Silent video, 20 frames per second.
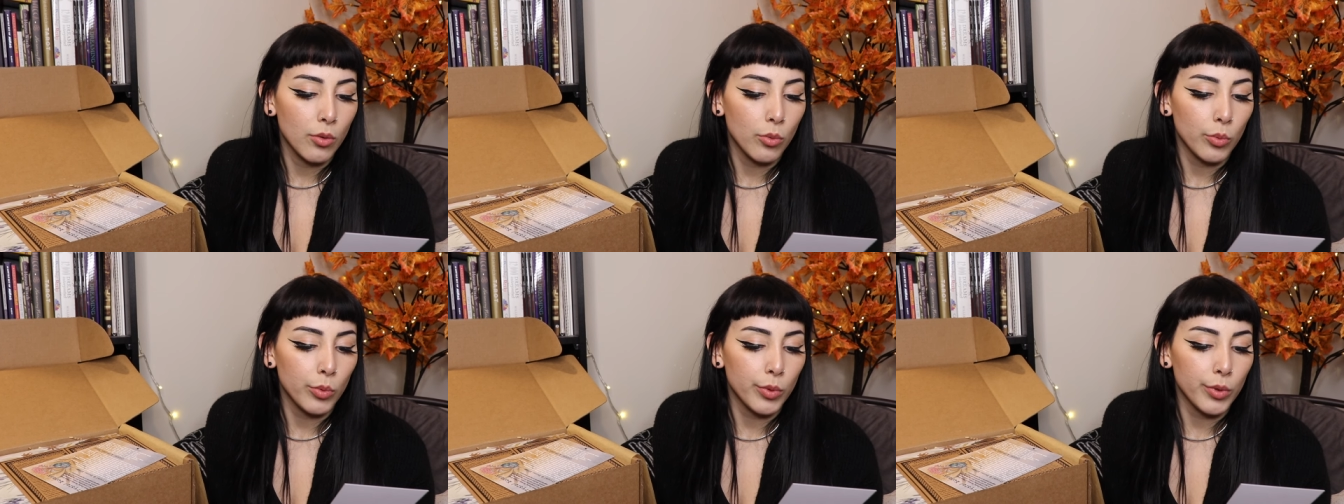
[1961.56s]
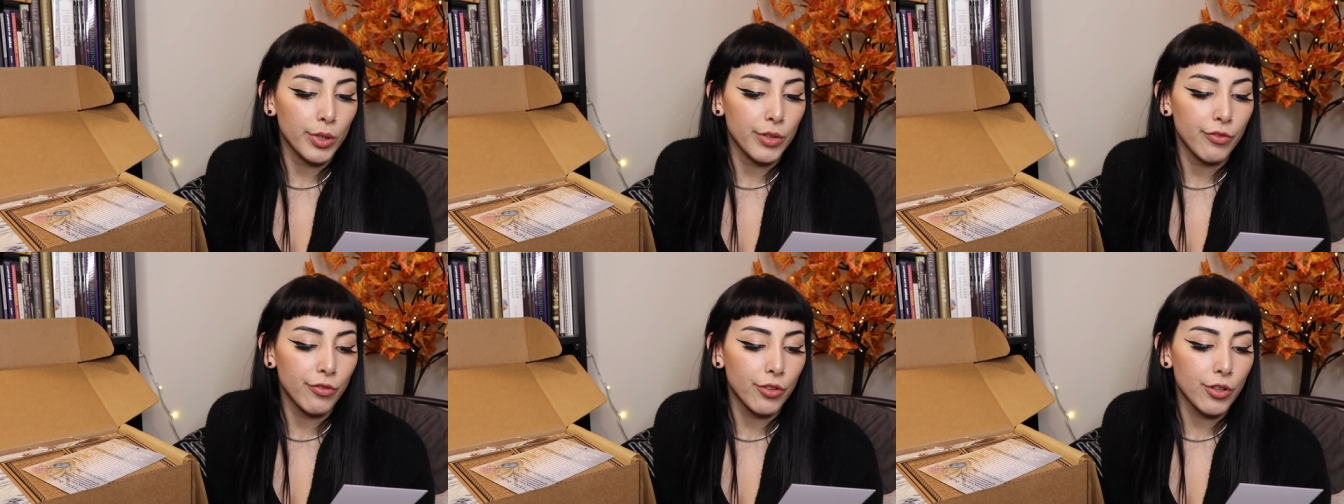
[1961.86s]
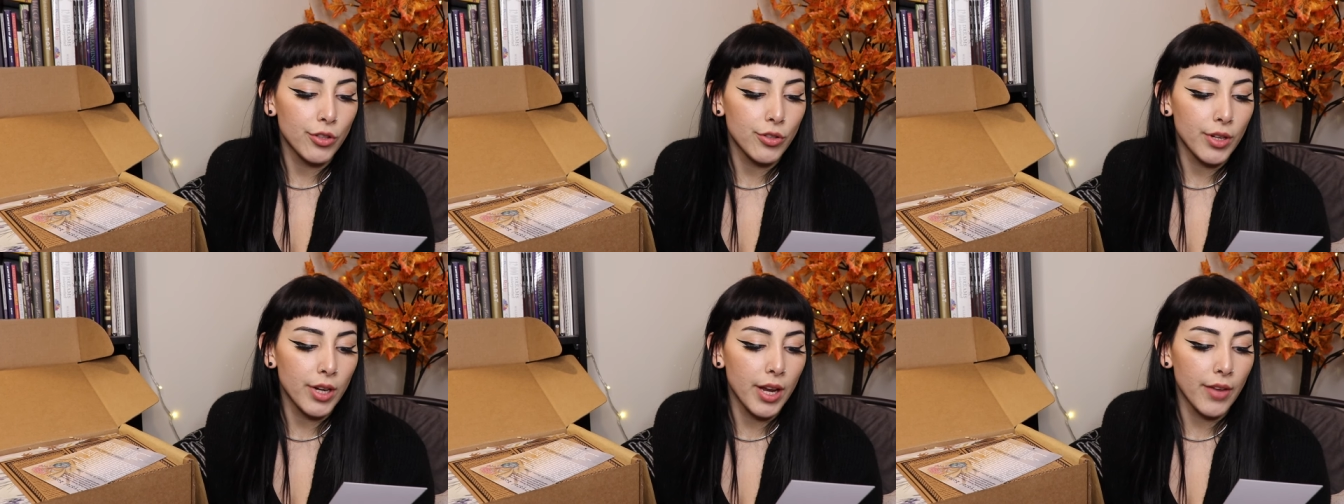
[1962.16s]

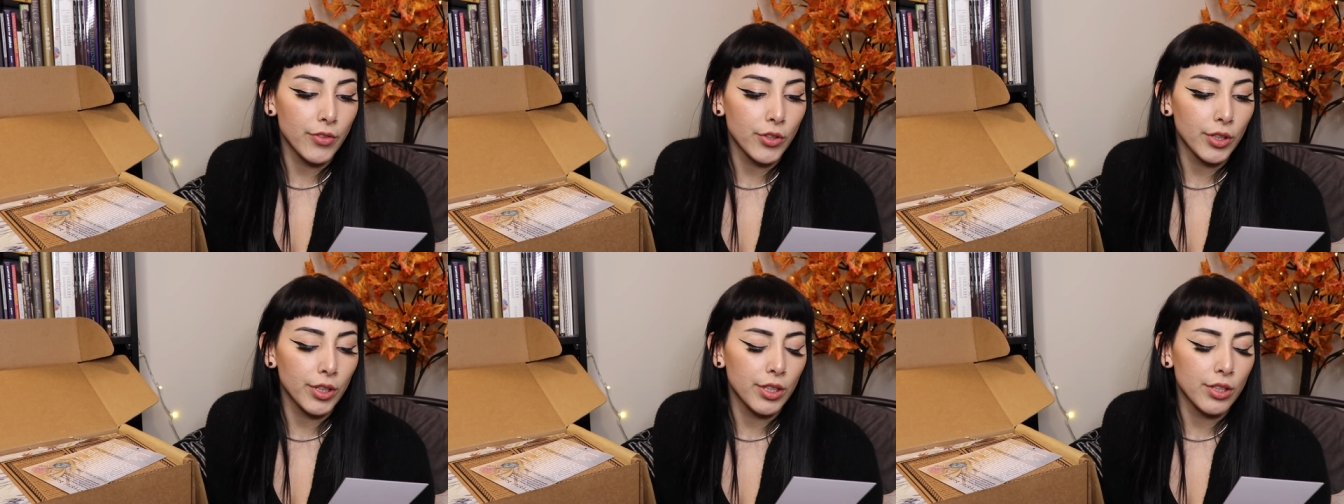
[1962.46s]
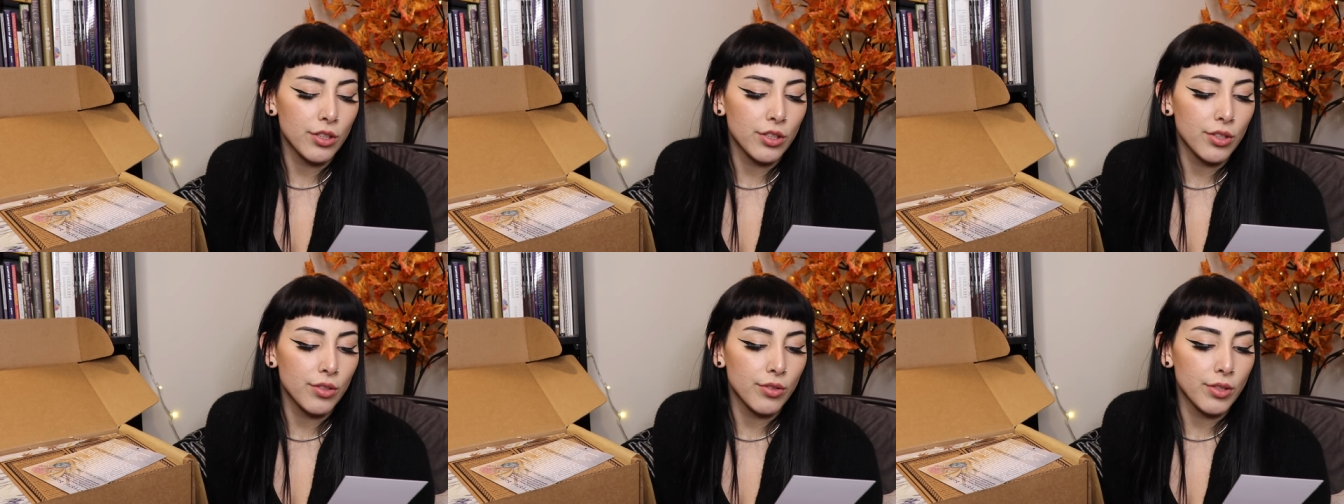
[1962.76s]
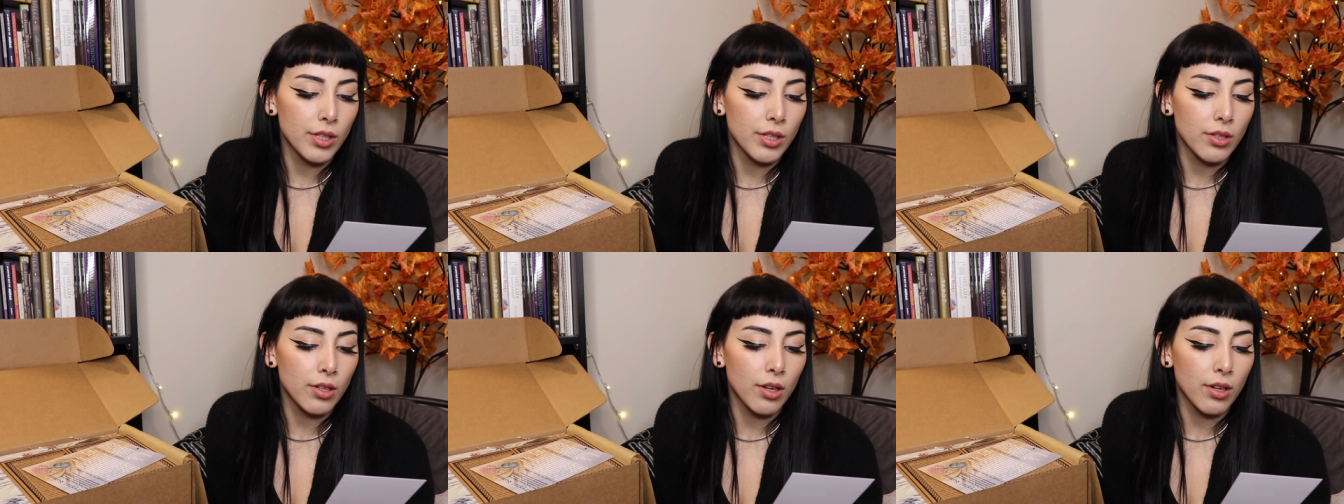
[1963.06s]
Refrigerate after each
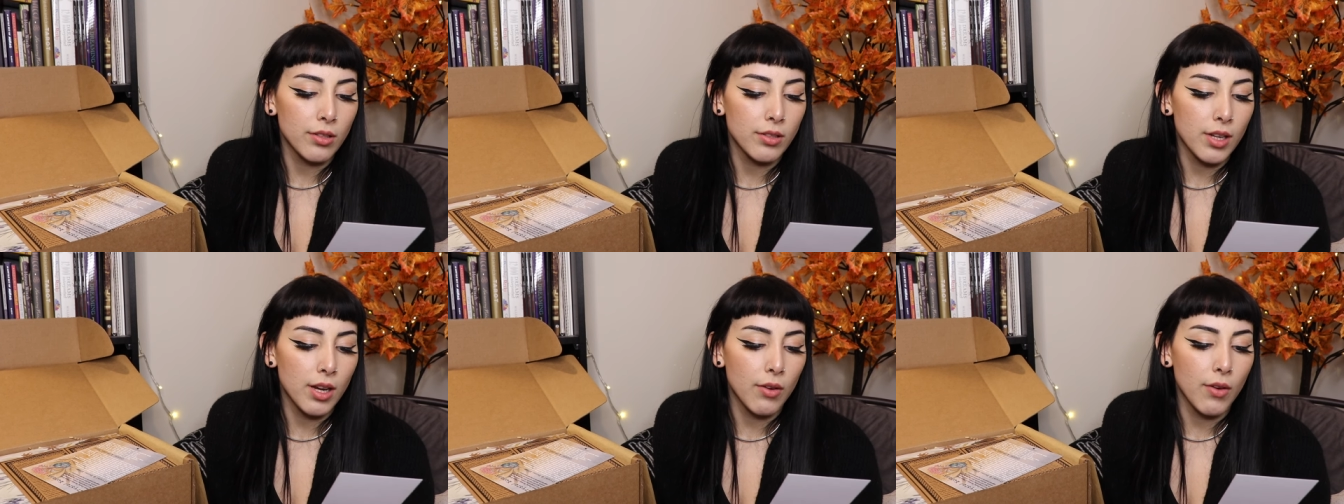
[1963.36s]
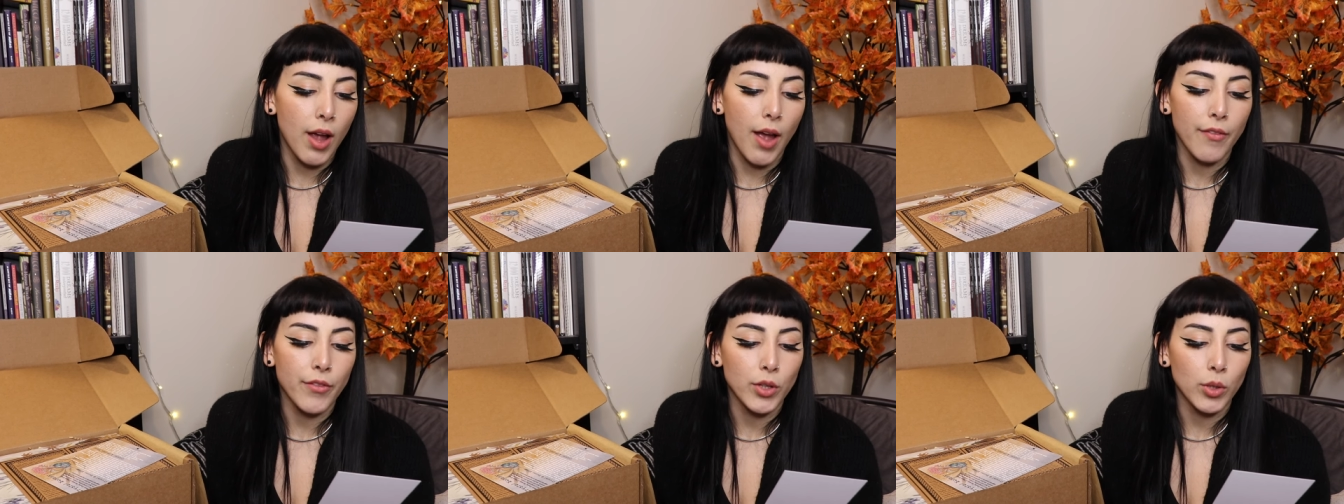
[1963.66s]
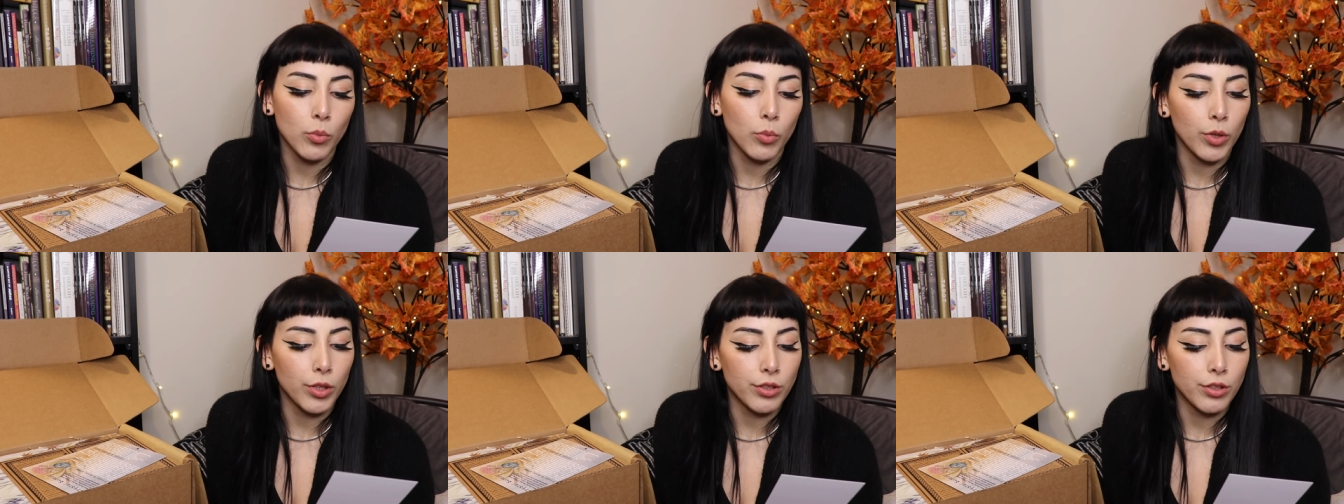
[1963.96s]
use and toss out after
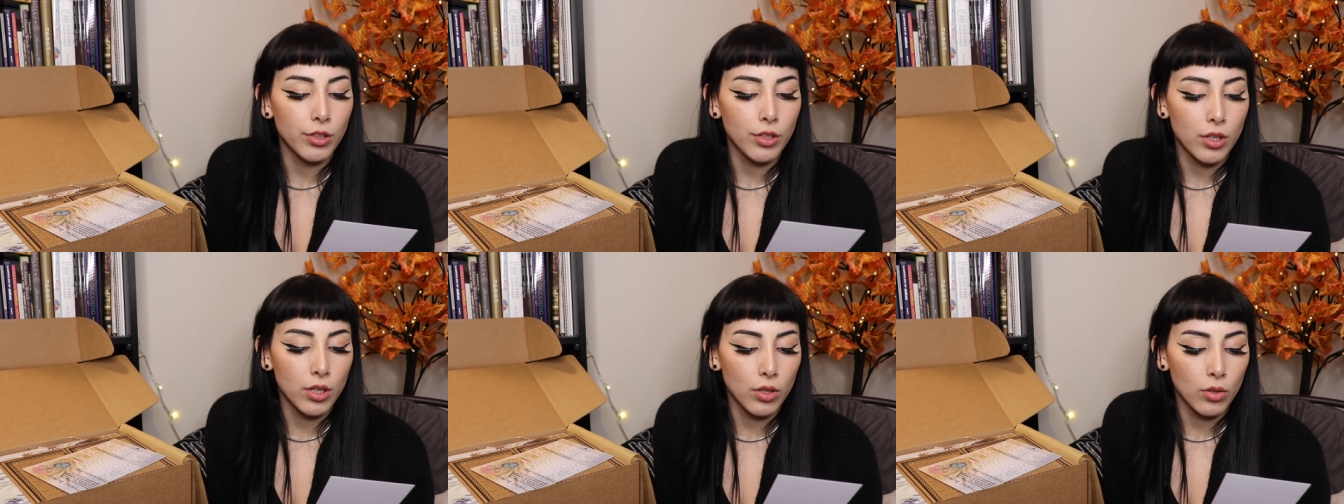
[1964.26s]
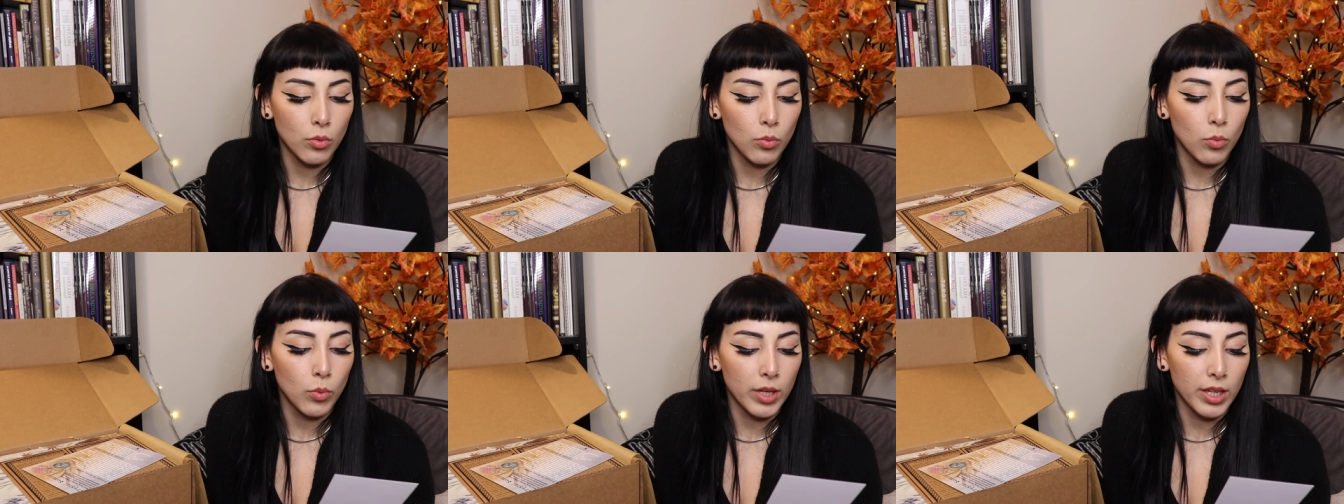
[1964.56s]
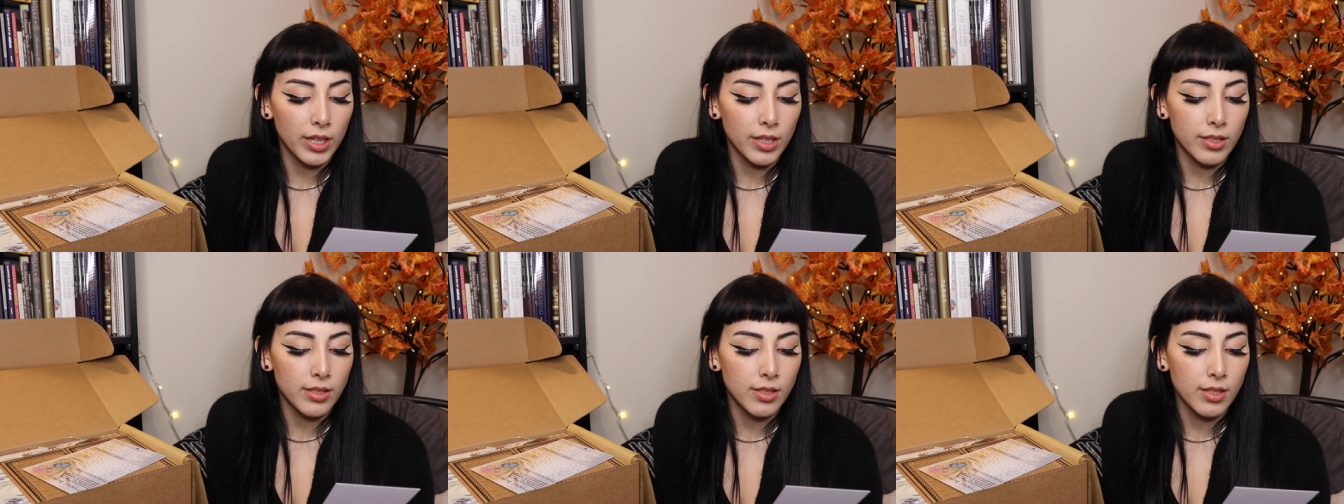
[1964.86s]
one to two
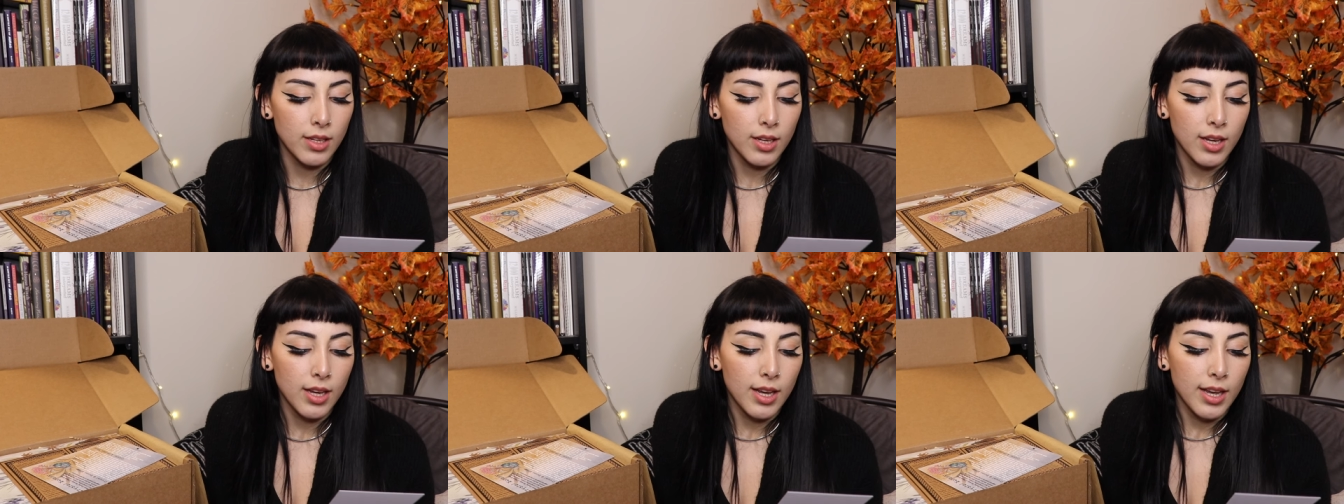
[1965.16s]
weeks.